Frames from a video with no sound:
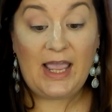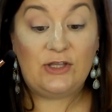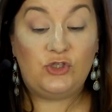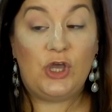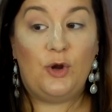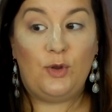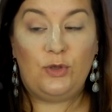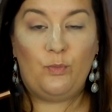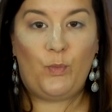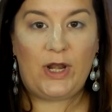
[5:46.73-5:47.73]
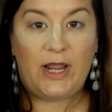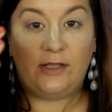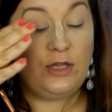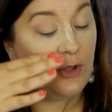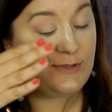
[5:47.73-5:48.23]
And so when I
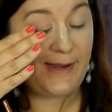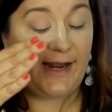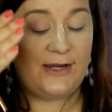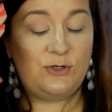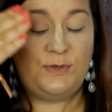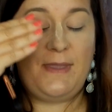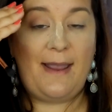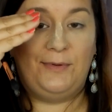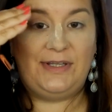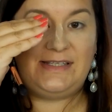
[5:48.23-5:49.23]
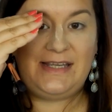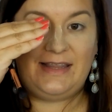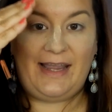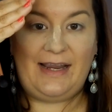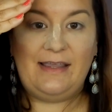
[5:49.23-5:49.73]
close my eye, you should be able to see
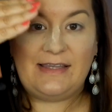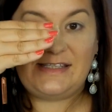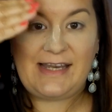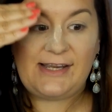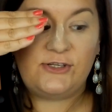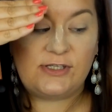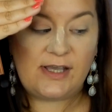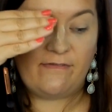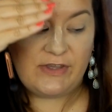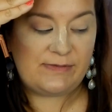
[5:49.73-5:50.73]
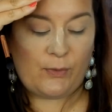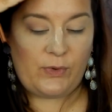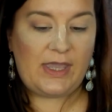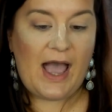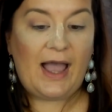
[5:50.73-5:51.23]
like the stages of the
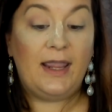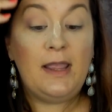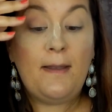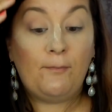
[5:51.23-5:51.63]
smoky eye.